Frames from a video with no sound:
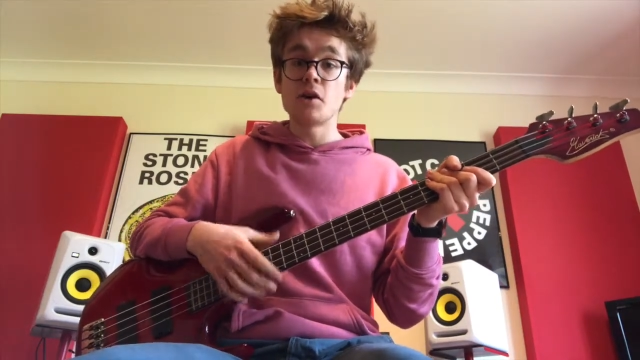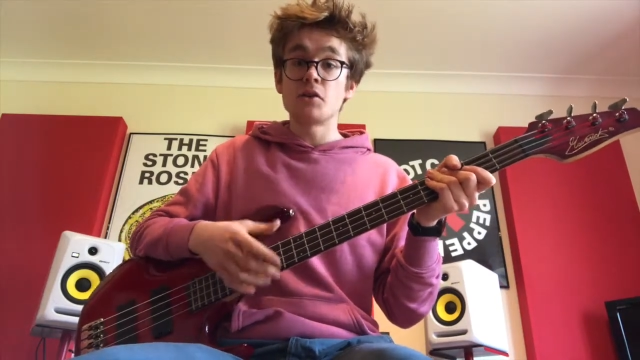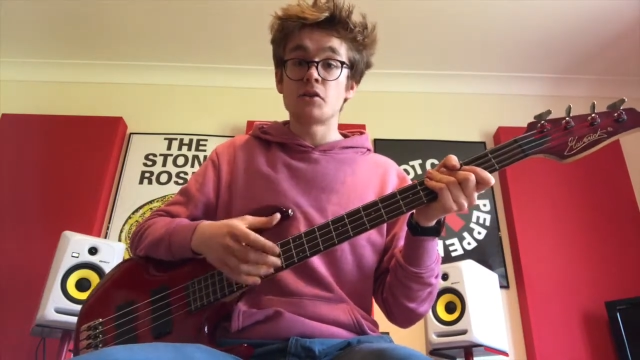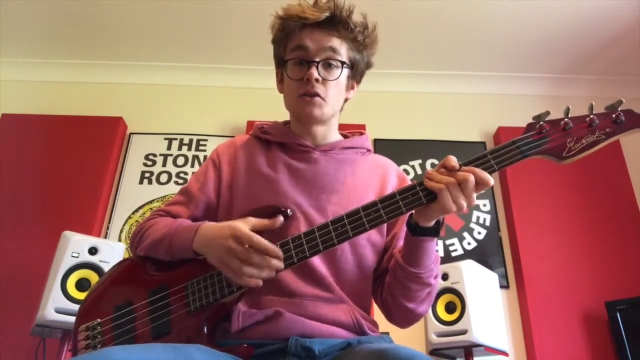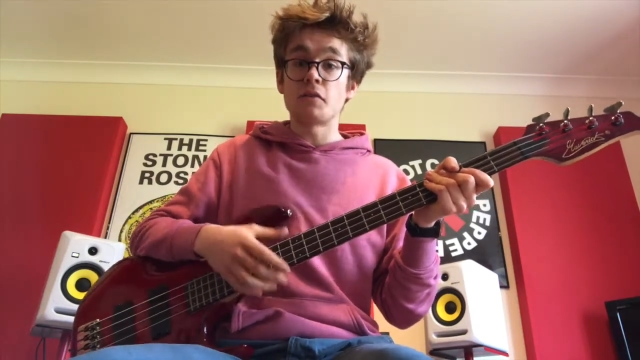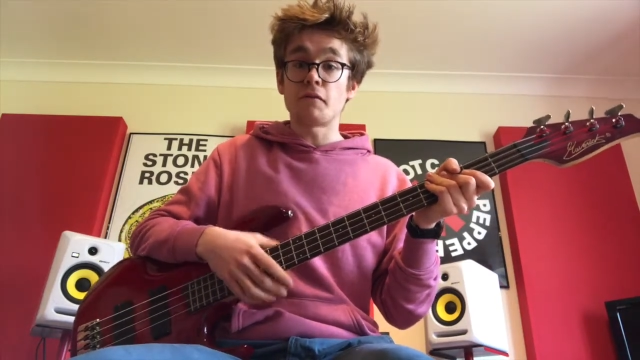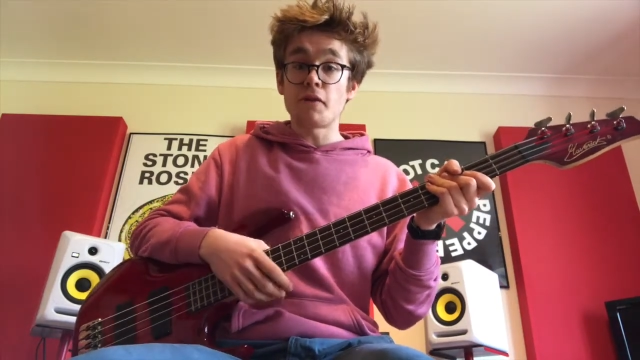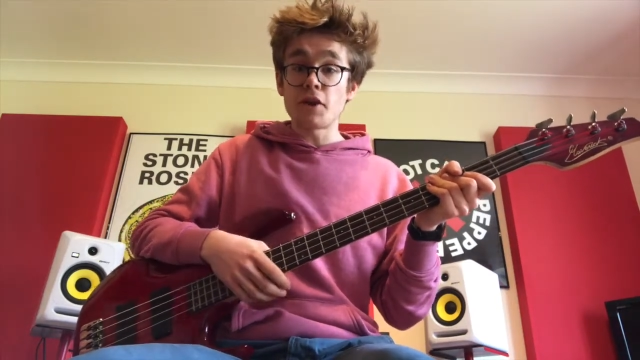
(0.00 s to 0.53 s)
So
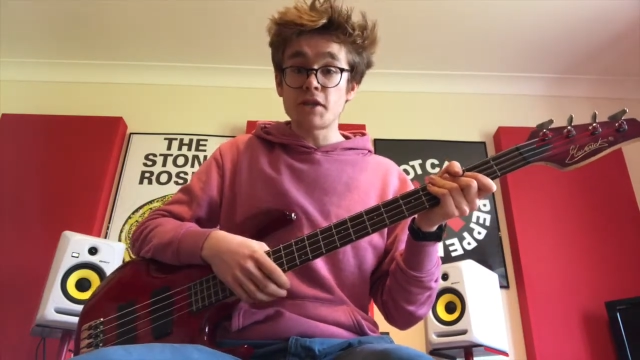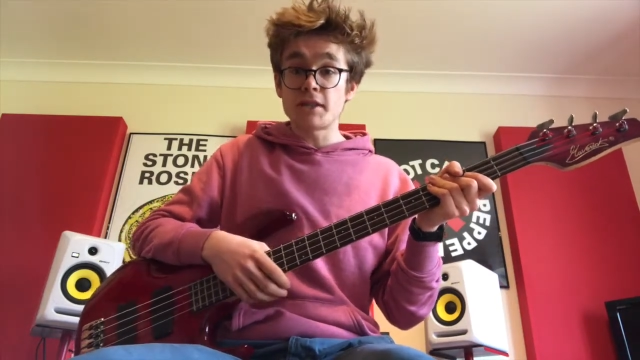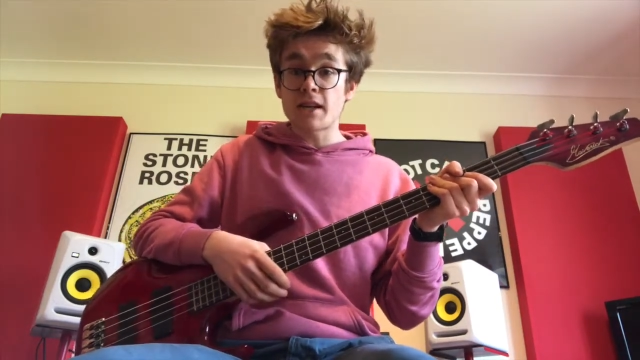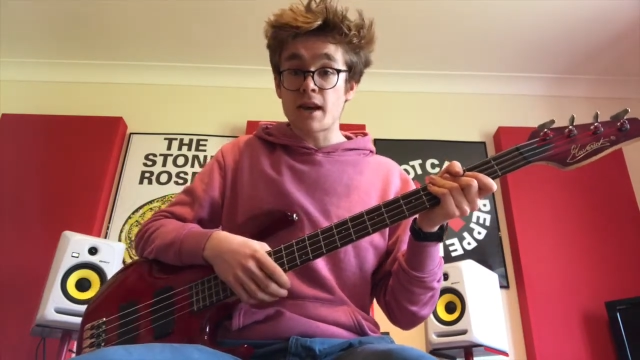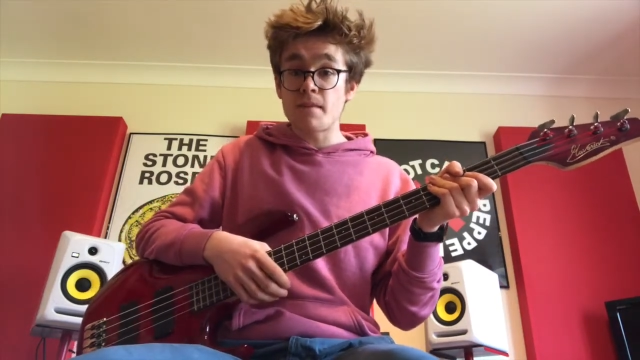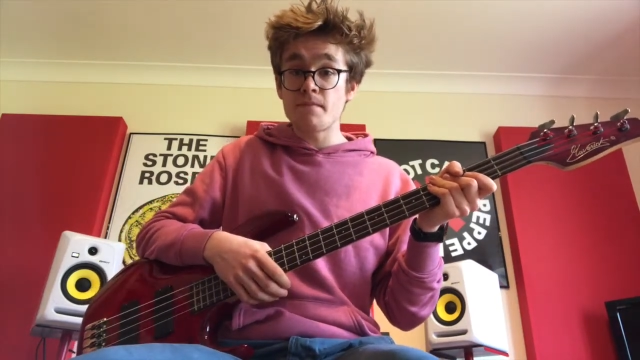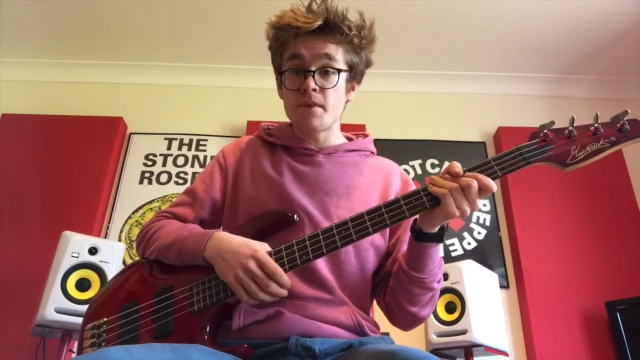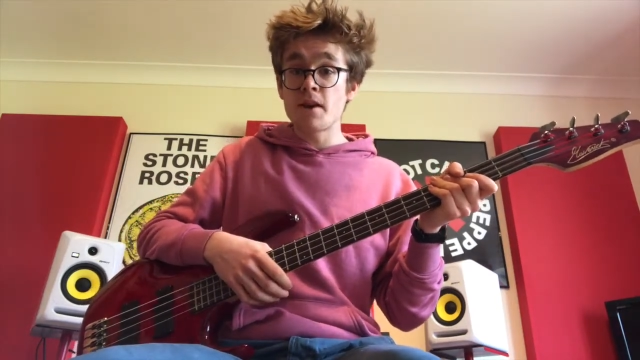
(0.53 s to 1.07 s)
the first
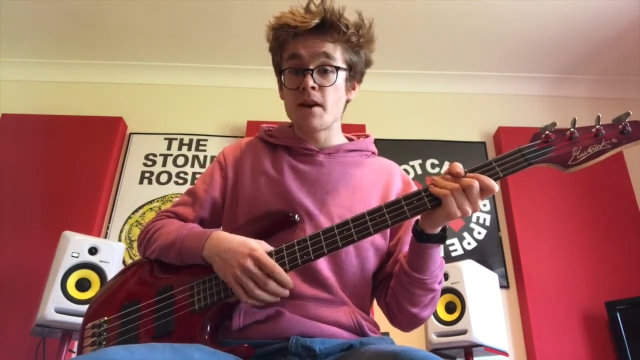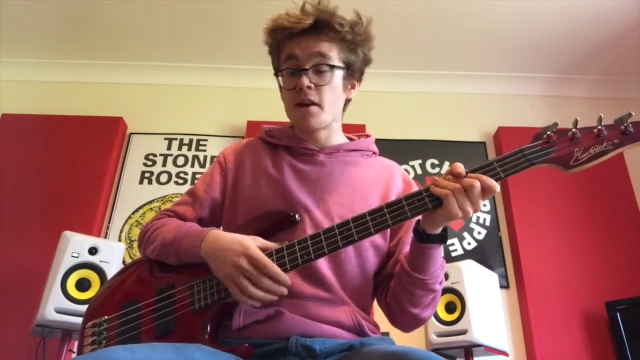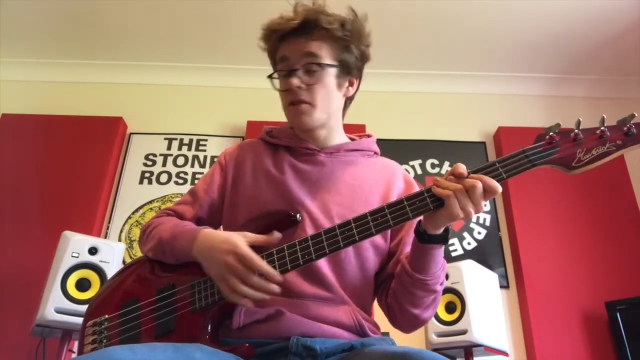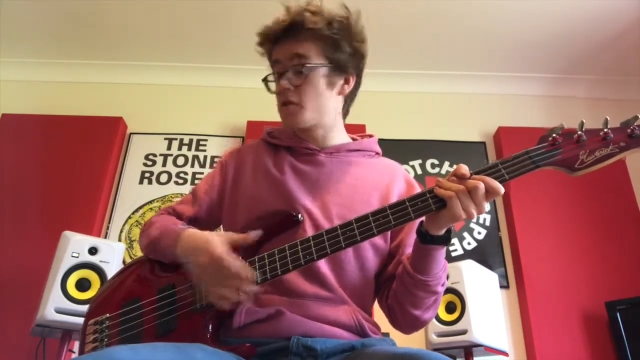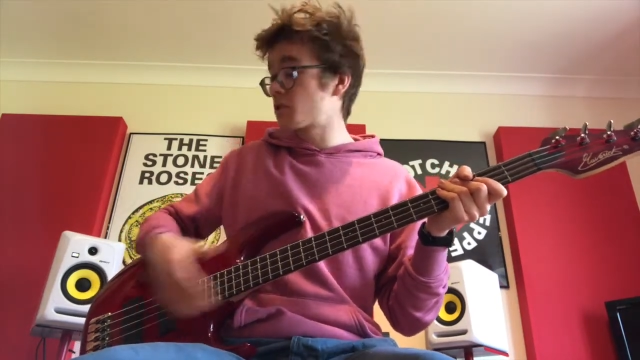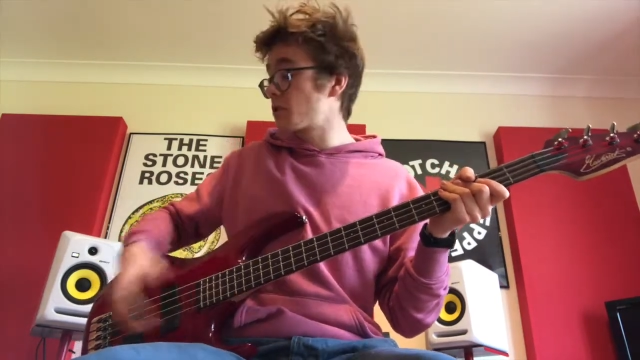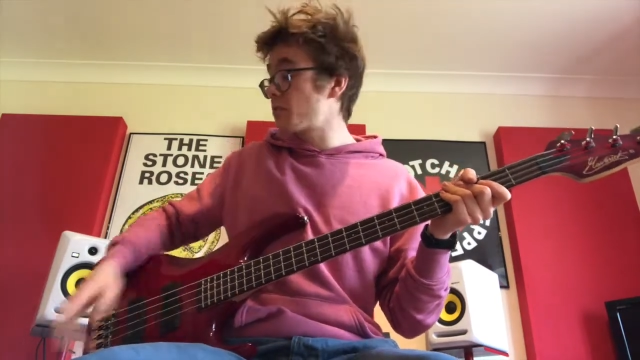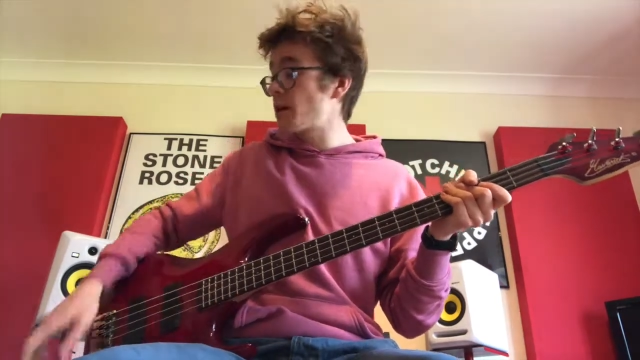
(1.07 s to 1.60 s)
time
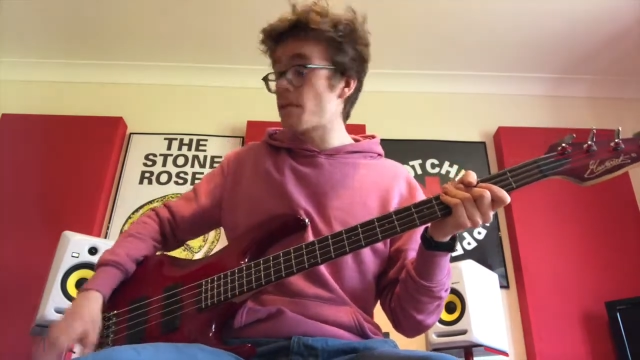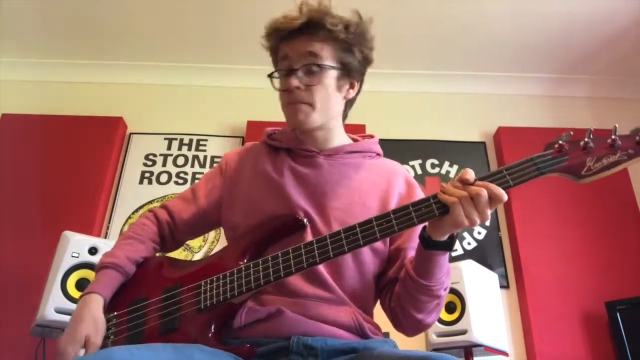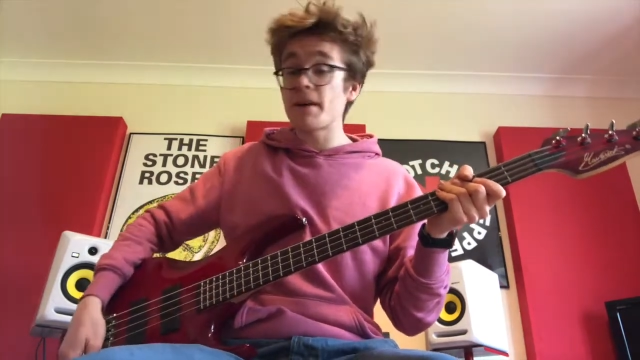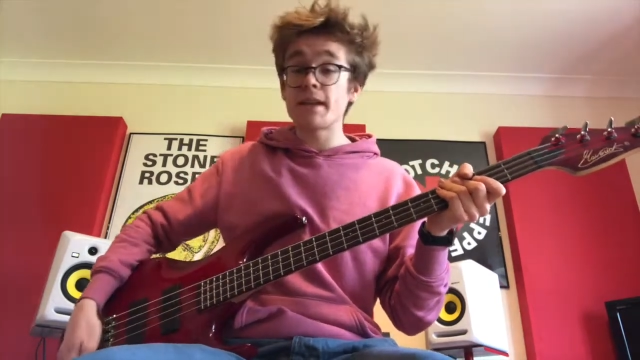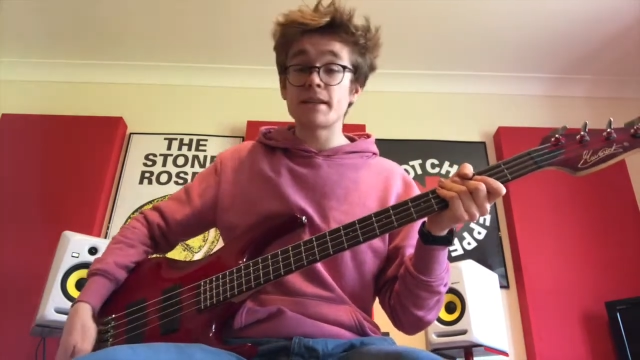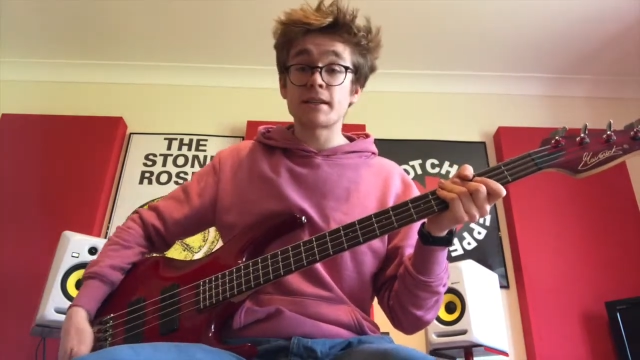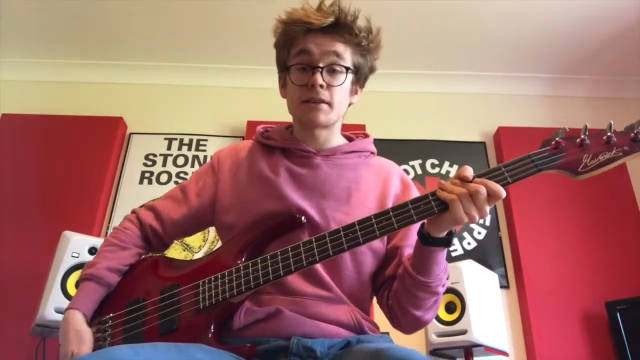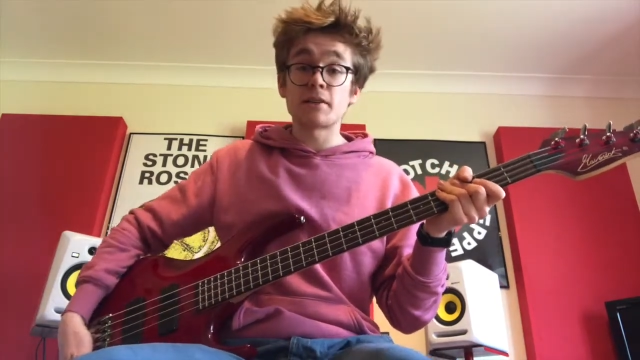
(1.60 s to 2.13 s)
there's going to be a
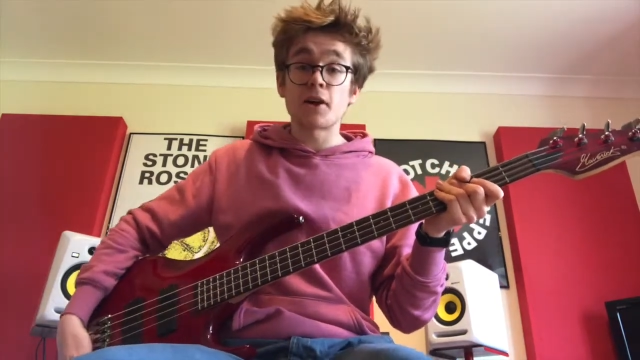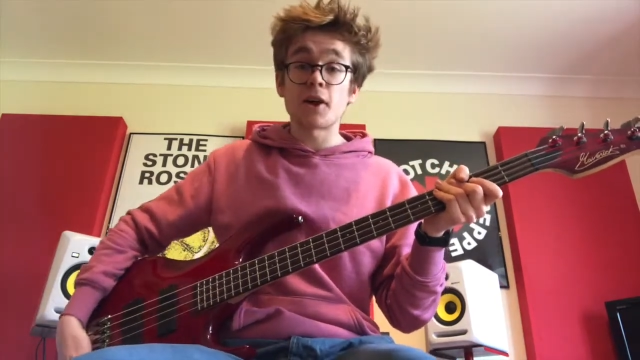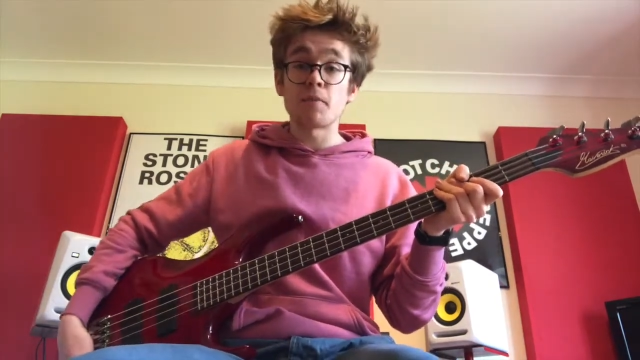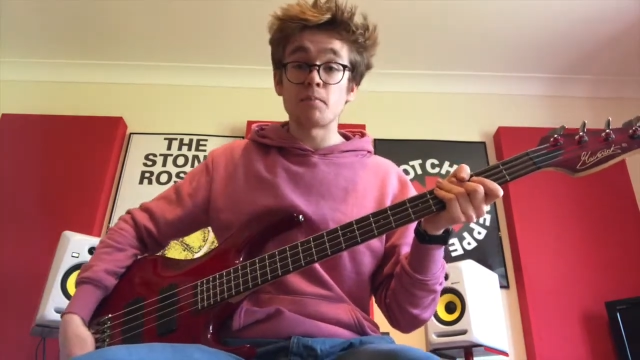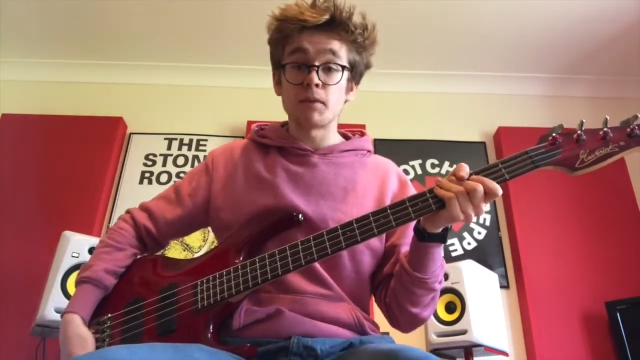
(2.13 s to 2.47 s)
bass guitar